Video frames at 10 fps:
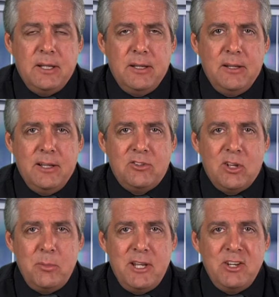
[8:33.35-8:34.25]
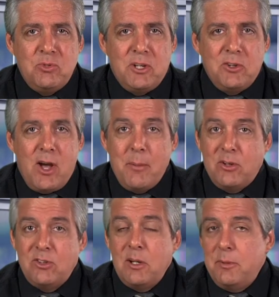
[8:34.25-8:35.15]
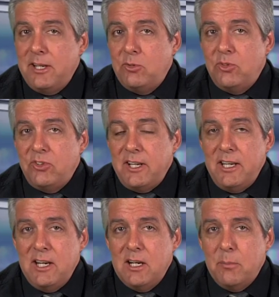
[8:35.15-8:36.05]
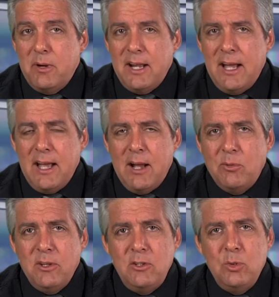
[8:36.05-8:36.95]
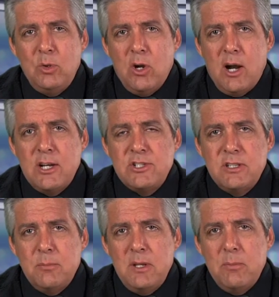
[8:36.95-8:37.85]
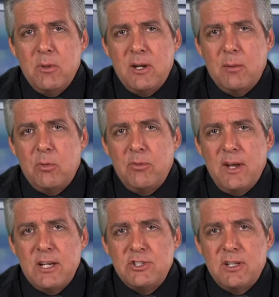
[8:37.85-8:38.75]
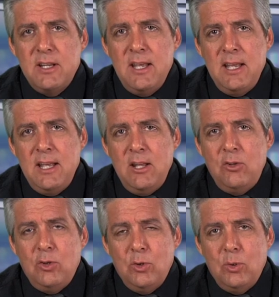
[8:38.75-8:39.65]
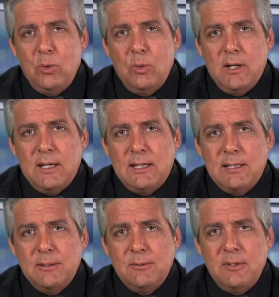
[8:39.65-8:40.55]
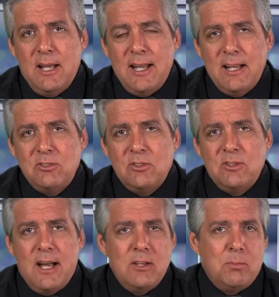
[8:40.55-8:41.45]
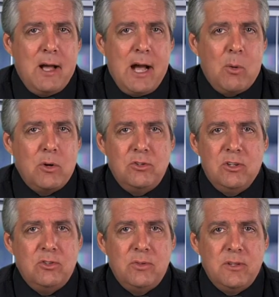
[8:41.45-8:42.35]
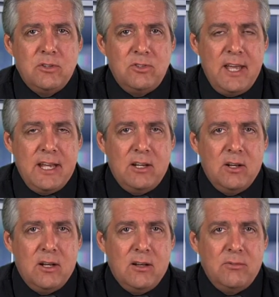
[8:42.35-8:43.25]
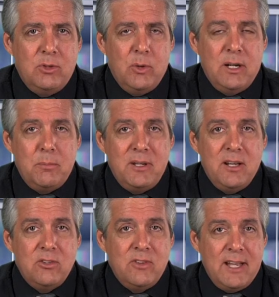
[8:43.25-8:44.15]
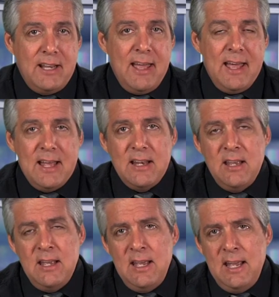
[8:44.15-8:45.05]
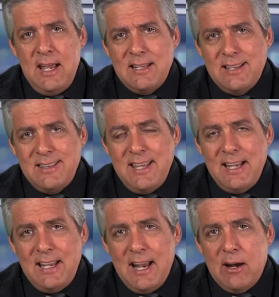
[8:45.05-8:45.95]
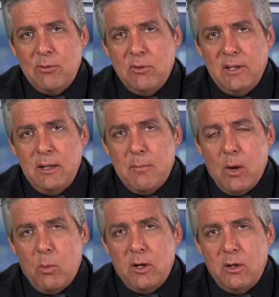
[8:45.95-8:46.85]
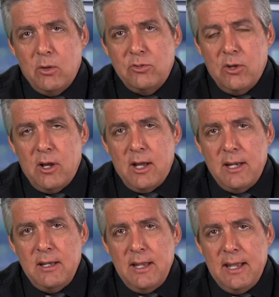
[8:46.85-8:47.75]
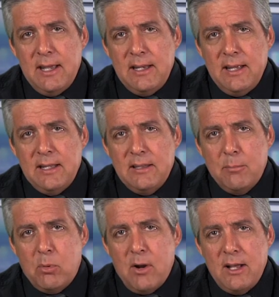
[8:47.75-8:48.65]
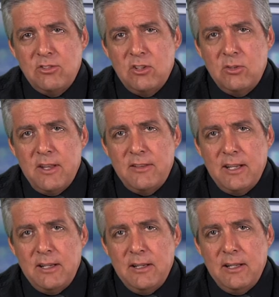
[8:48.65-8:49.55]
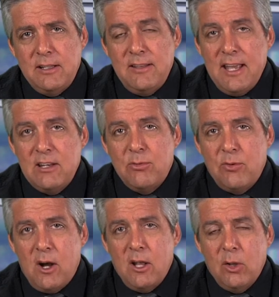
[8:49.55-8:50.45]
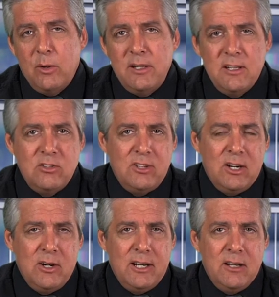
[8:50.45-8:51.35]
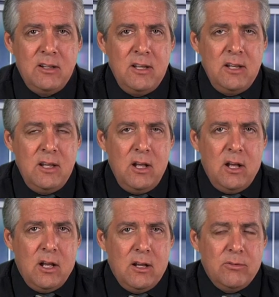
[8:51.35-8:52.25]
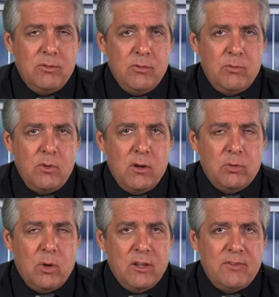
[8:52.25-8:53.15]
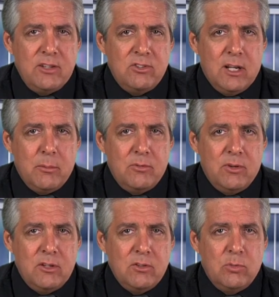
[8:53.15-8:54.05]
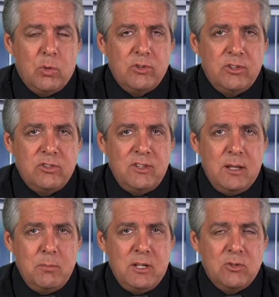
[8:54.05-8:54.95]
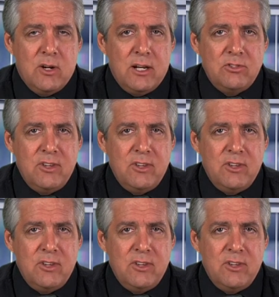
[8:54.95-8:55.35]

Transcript: It's going to be an interesting topic. It's going to be an interesting year, but I really do caution the people in our profession to not exercise power just for the sake of doing it because they can, and to think carefully about what goes on and the process that they intend to follow in this area of qualified settlement funds and 468B trusts.